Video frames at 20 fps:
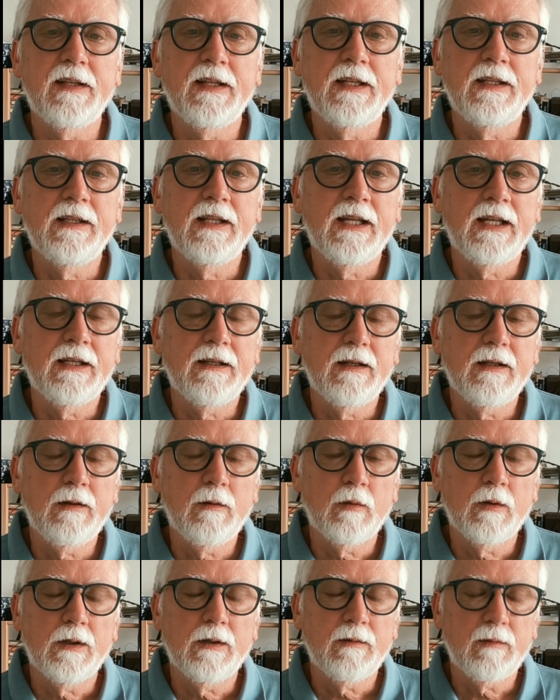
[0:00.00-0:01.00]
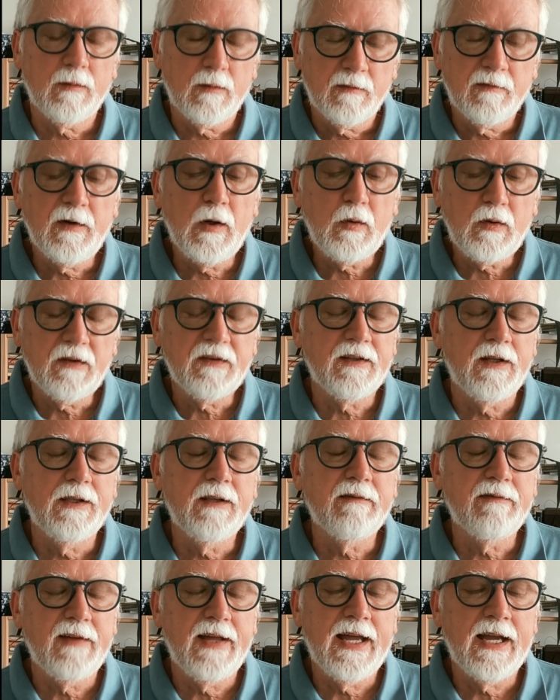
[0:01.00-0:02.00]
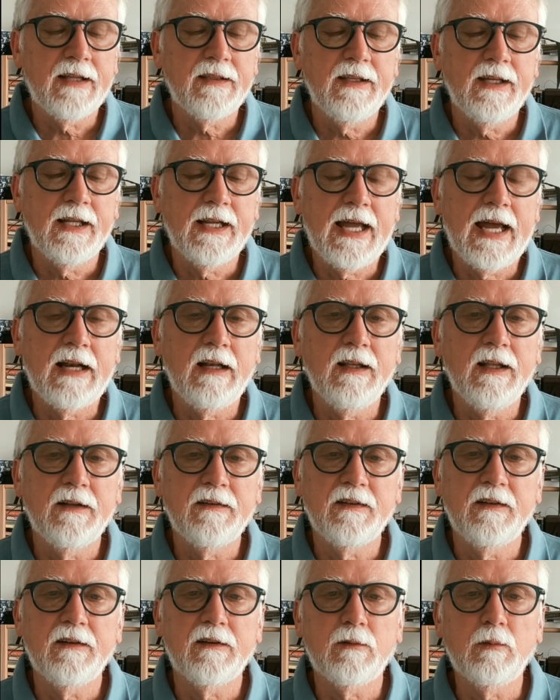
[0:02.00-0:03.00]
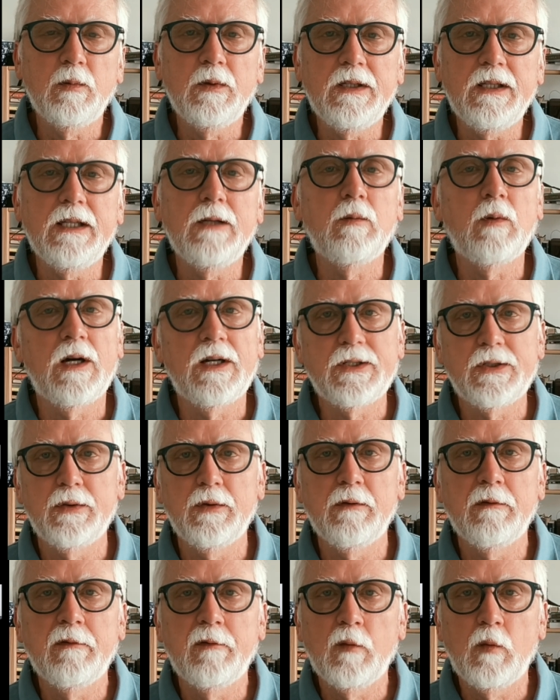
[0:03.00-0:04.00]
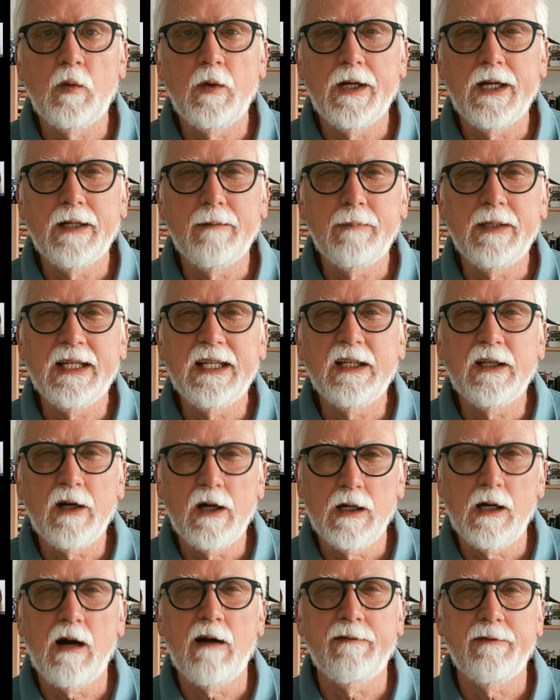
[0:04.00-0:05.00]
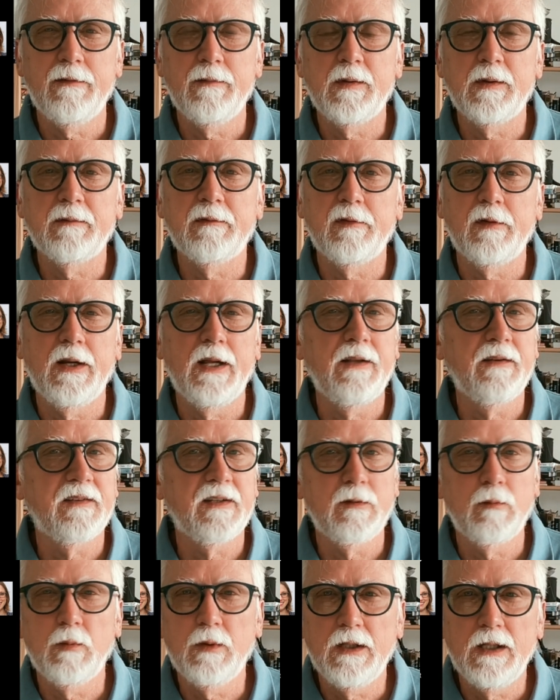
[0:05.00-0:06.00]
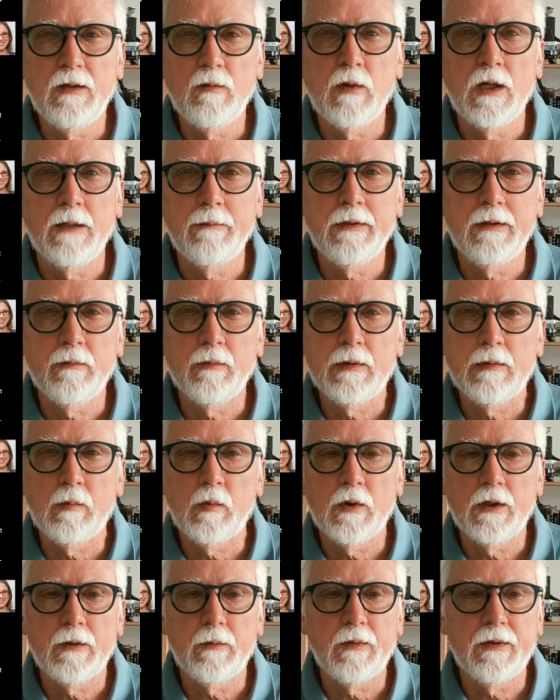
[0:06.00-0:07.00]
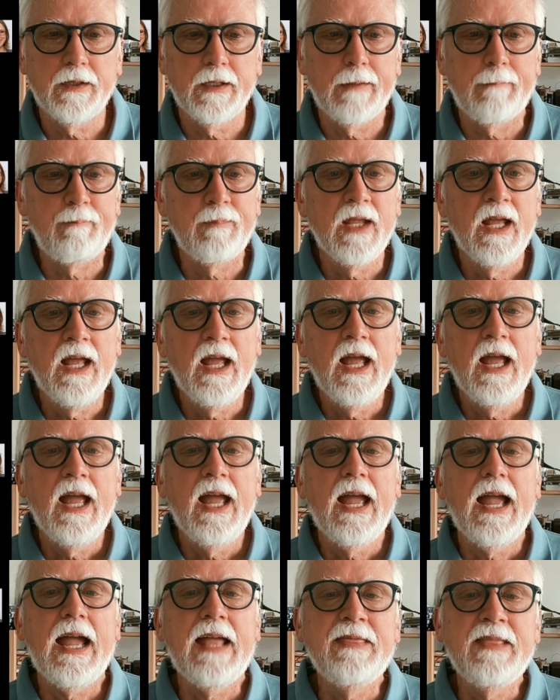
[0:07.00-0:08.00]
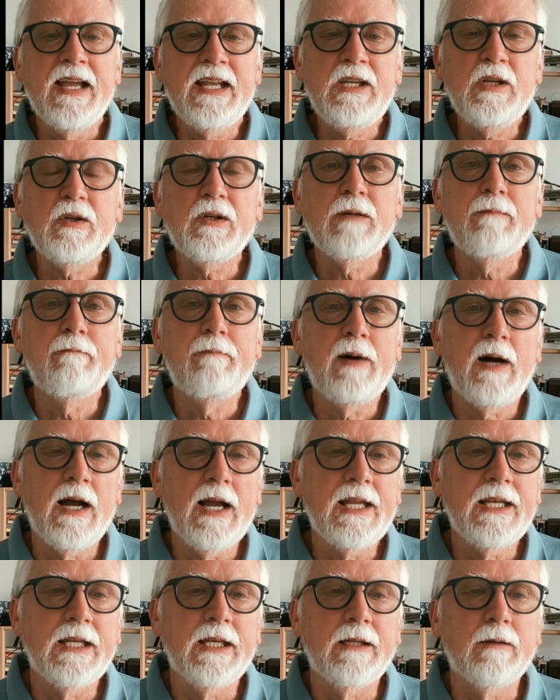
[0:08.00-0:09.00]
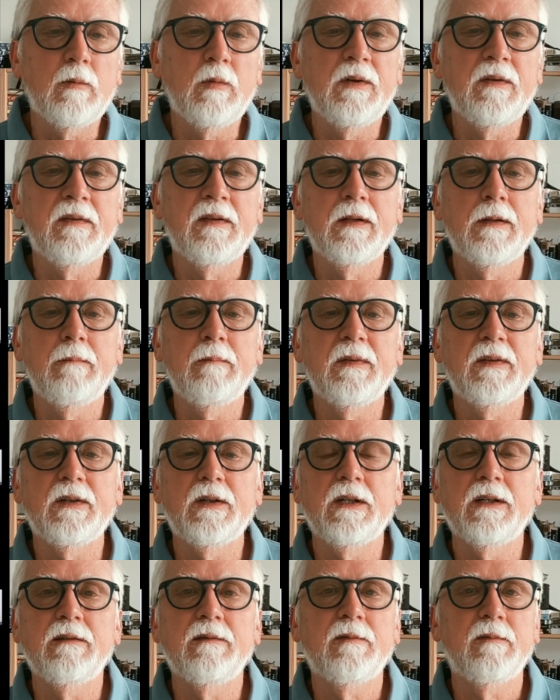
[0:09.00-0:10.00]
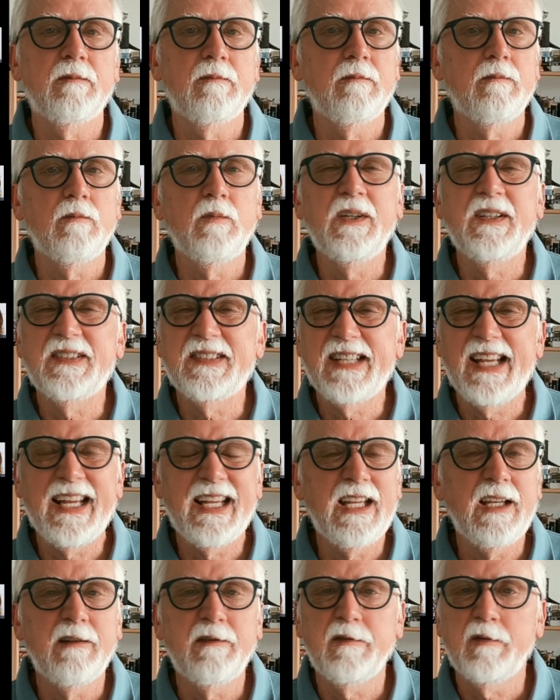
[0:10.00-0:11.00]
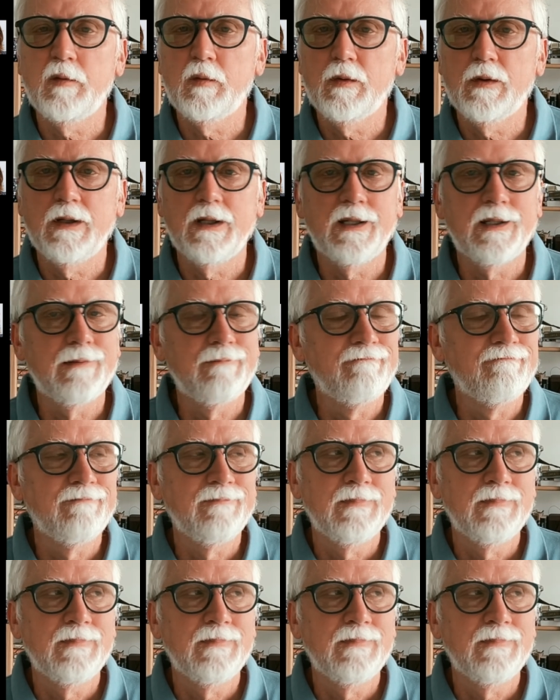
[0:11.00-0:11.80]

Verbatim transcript: then that, or focus on the fact that adolescents really want to avoid being cut off from their friends, they really want to be rewarded with them. And then you combine it with some sort of risk taking for